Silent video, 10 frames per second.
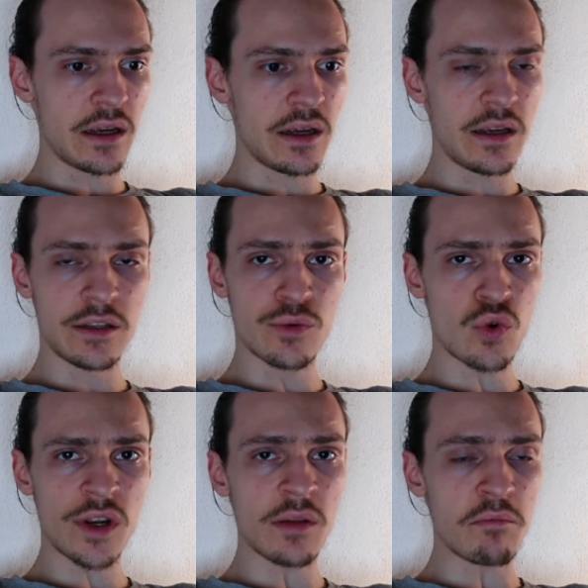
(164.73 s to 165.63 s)
it's
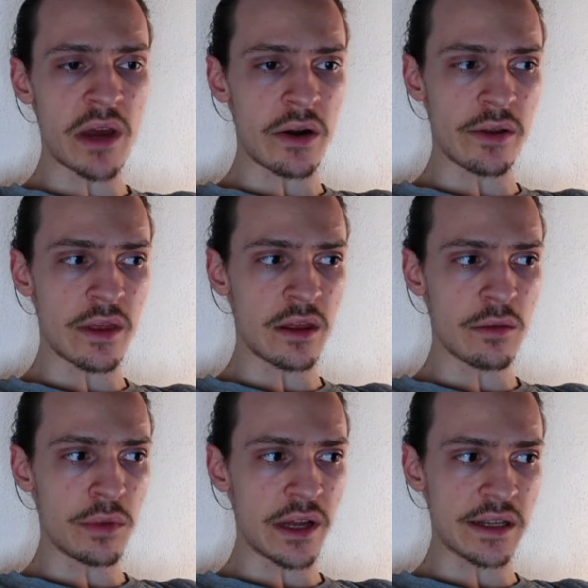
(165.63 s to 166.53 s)
working better than the
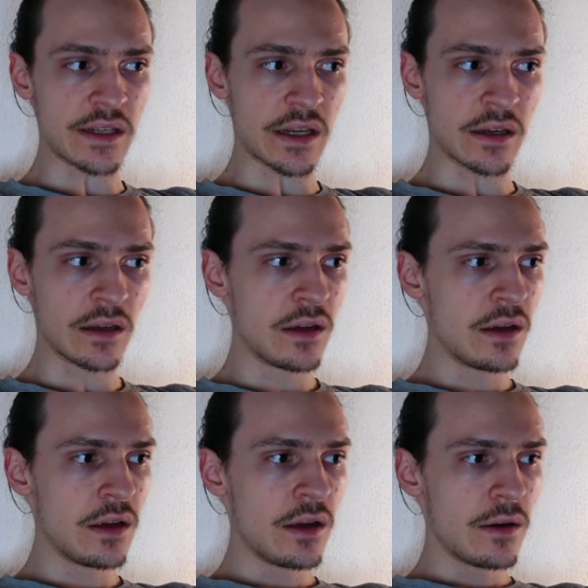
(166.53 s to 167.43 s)
Blessing.
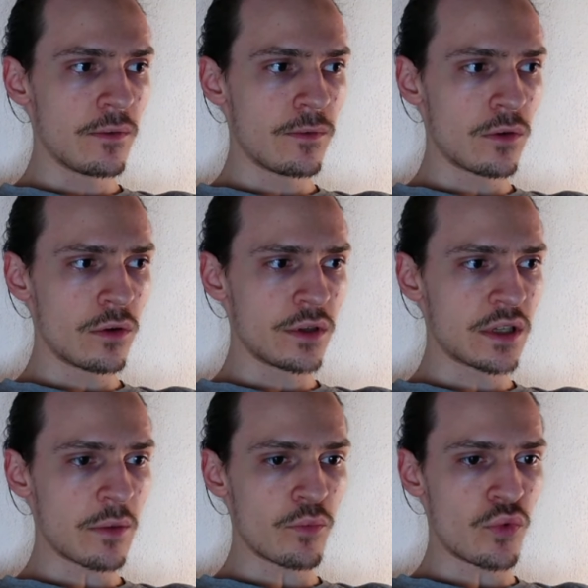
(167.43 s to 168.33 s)
For
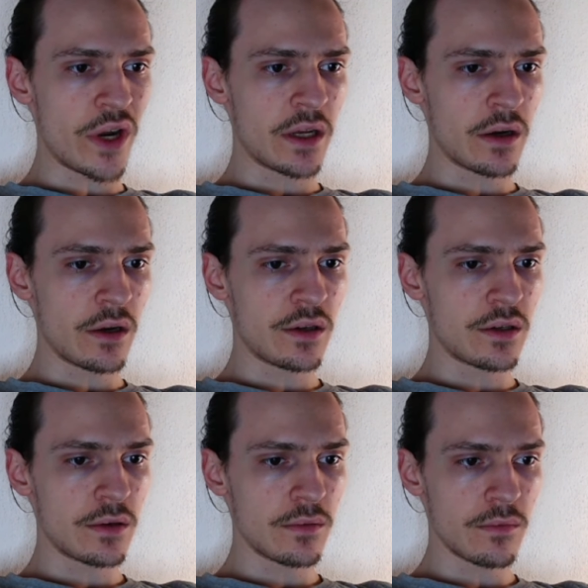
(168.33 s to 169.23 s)
some
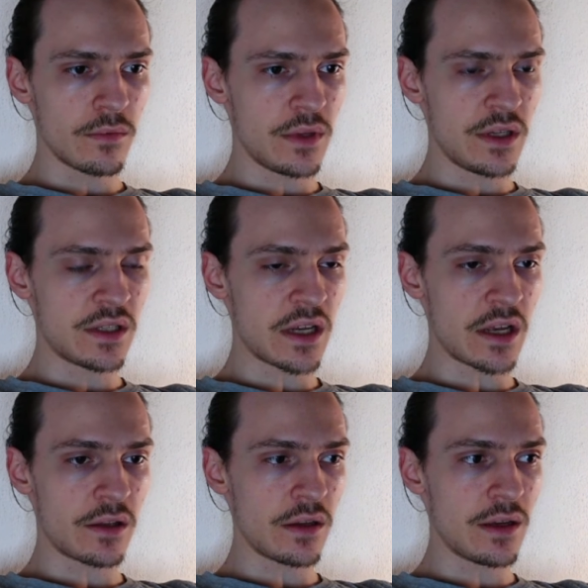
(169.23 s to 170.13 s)
breakers, this
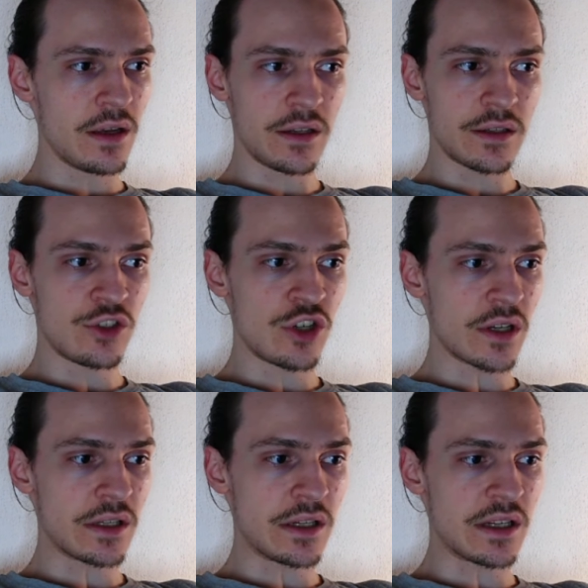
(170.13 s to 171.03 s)
set is
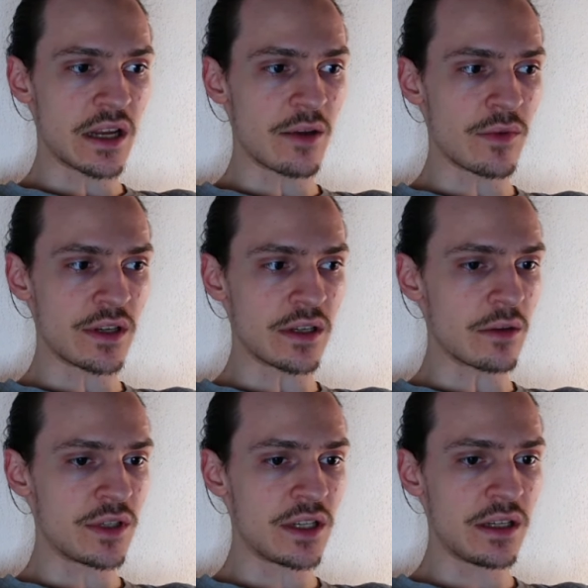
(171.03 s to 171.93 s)
just the same as an
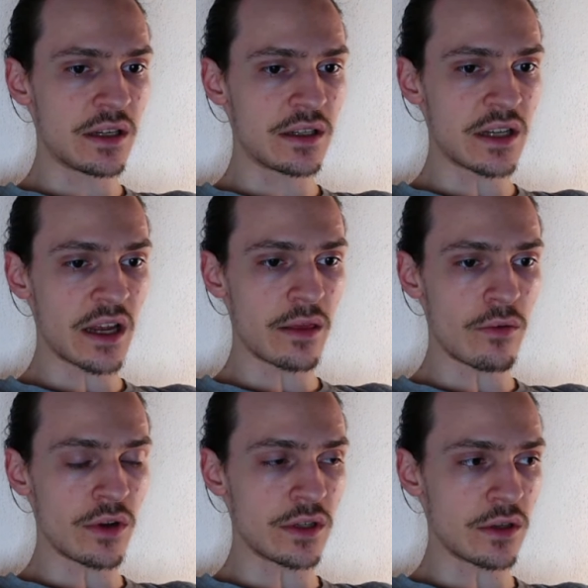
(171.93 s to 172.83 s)
Obsidian set, there
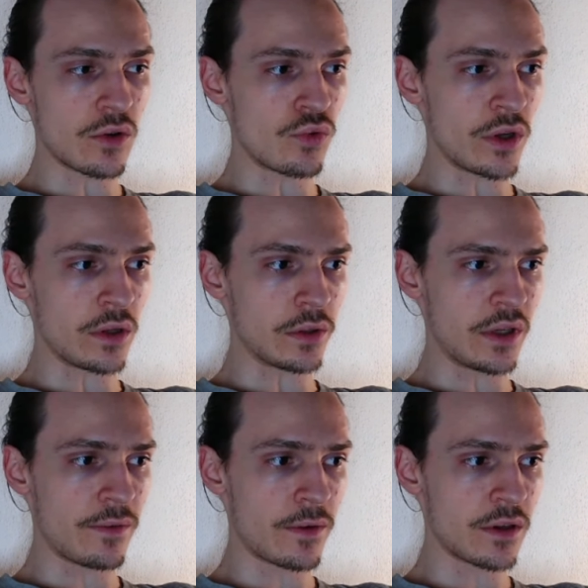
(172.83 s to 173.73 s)
is no real
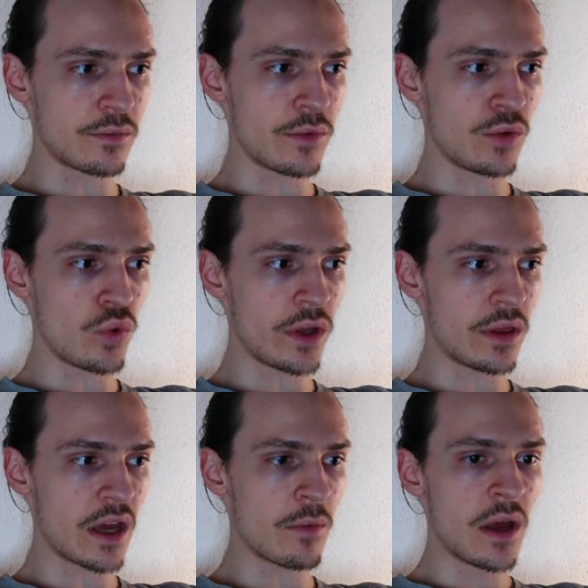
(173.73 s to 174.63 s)
difference between
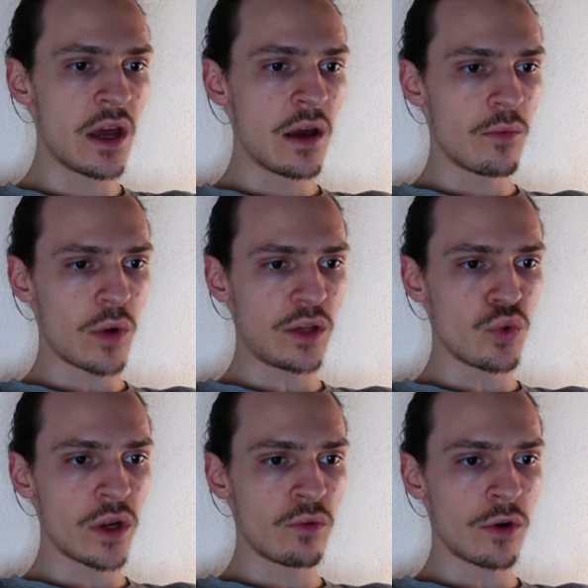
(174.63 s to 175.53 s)
them. But
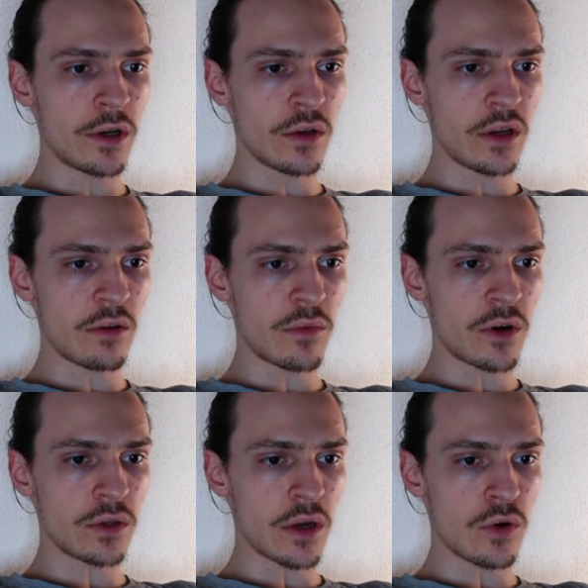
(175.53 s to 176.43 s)
when we're talking
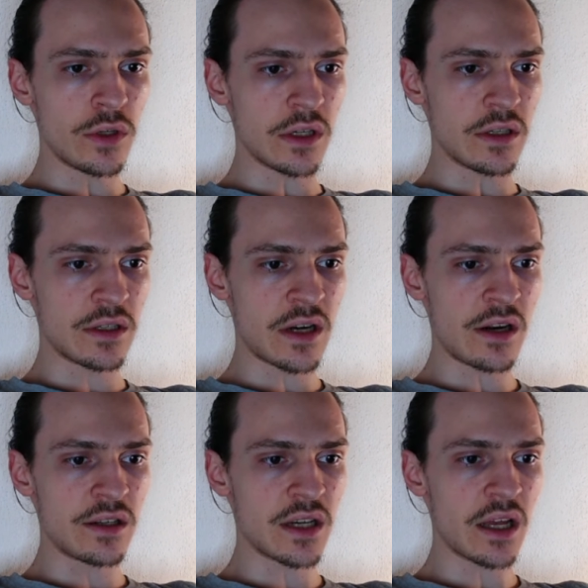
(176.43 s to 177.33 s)
about Chaotic Desire
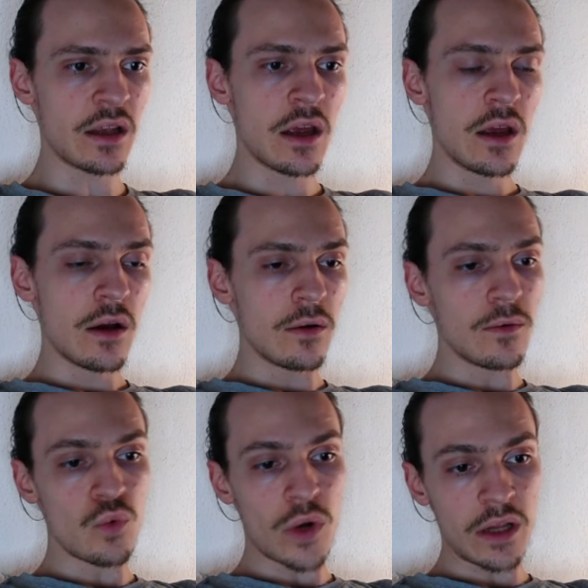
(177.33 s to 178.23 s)
set,
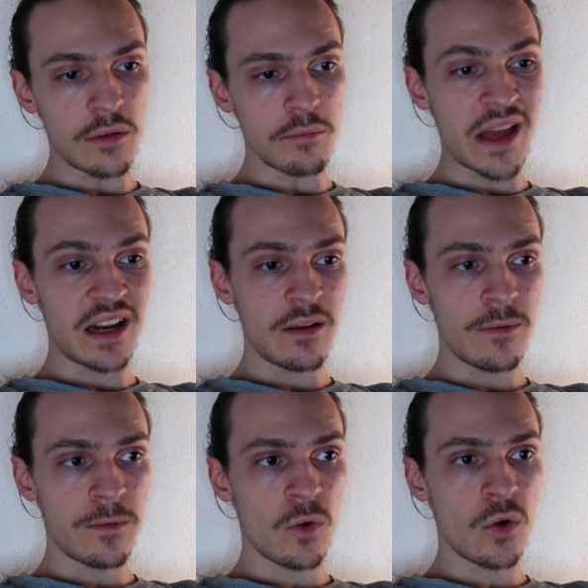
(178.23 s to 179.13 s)
well, mainly
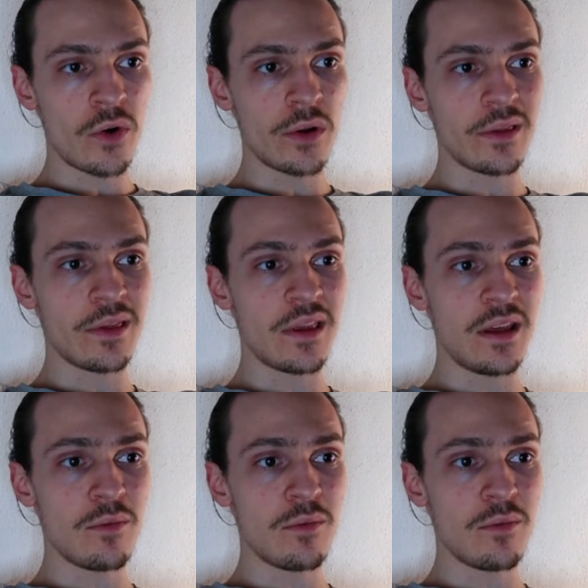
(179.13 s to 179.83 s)
for the